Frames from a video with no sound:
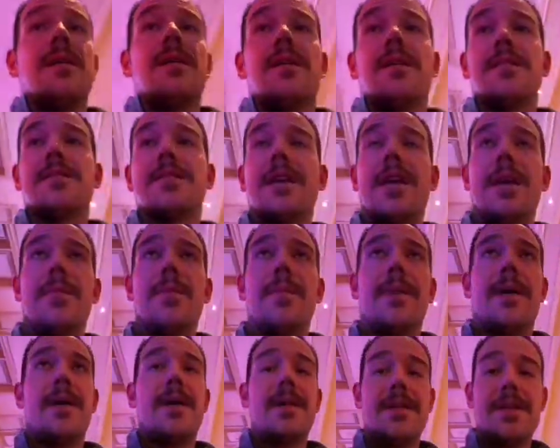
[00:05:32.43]
let's keep him
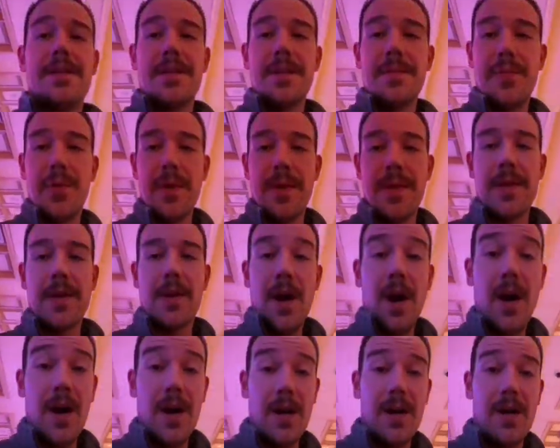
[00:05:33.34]
honest and put in the
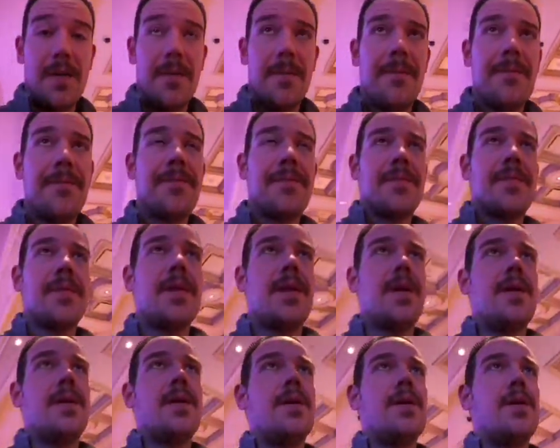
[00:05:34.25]
call.
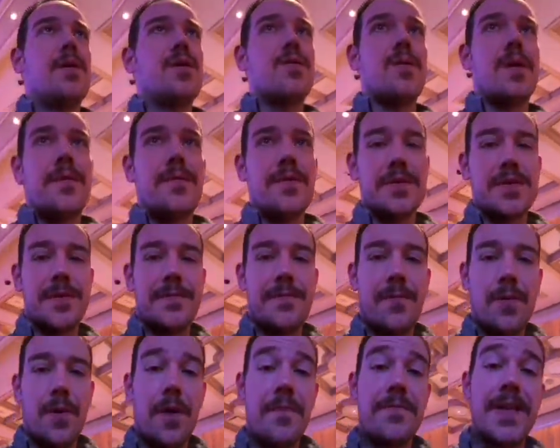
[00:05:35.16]
The river's a
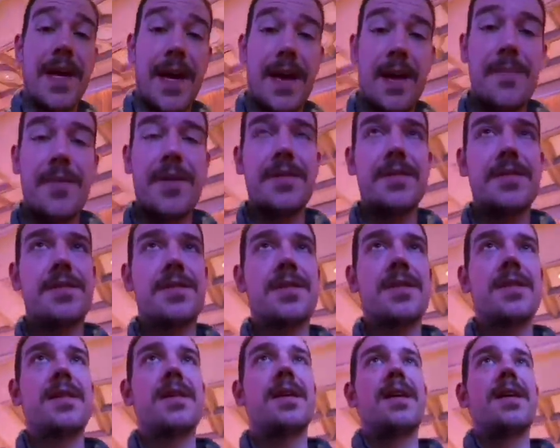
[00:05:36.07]
four of diamonds.
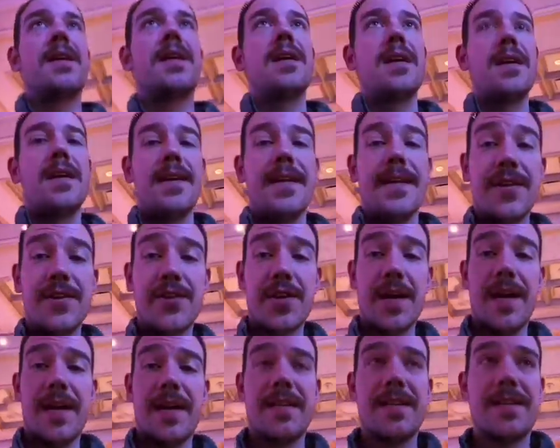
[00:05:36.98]
He
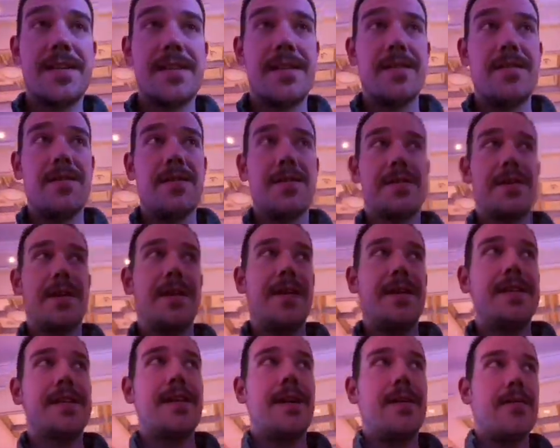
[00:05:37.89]
checks. Looks like
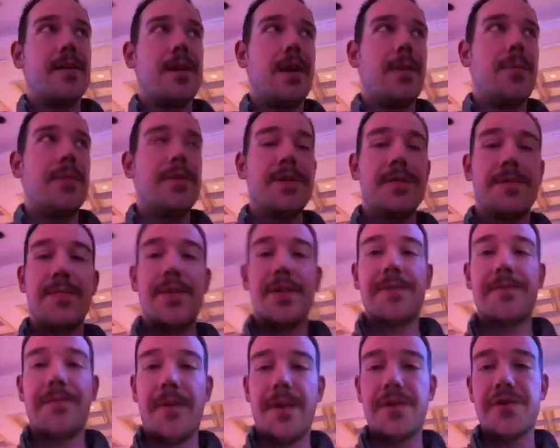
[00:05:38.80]
he's giving up with his
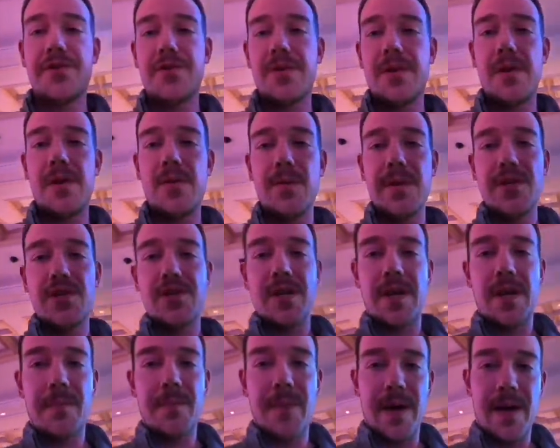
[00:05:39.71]
missed flush draw. We
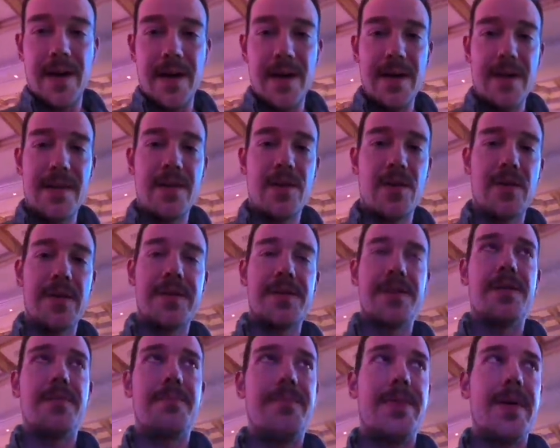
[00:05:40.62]
check behind. No
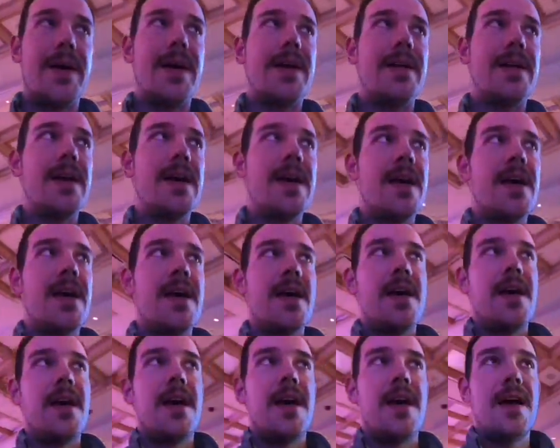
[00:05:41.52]
reason to bet.
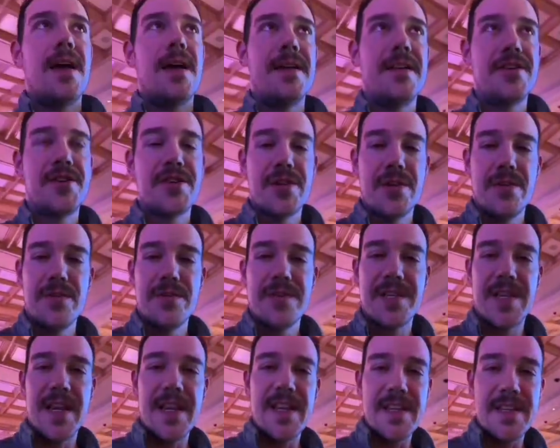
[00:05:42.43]
And he shows
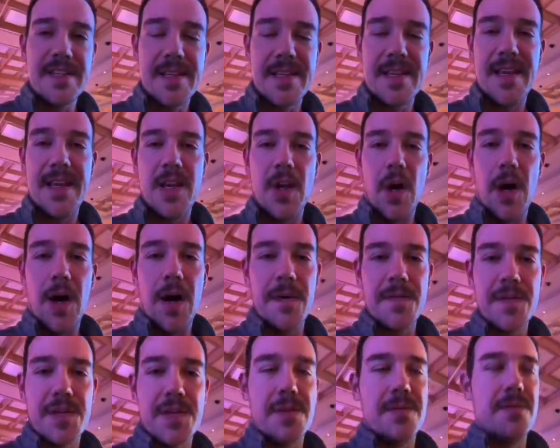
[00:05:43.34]
ace king
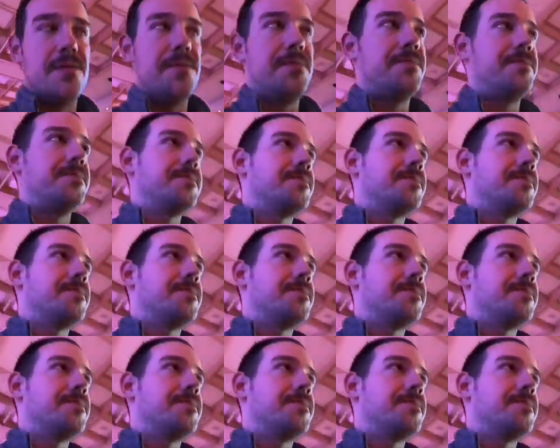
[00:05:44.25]
offsuit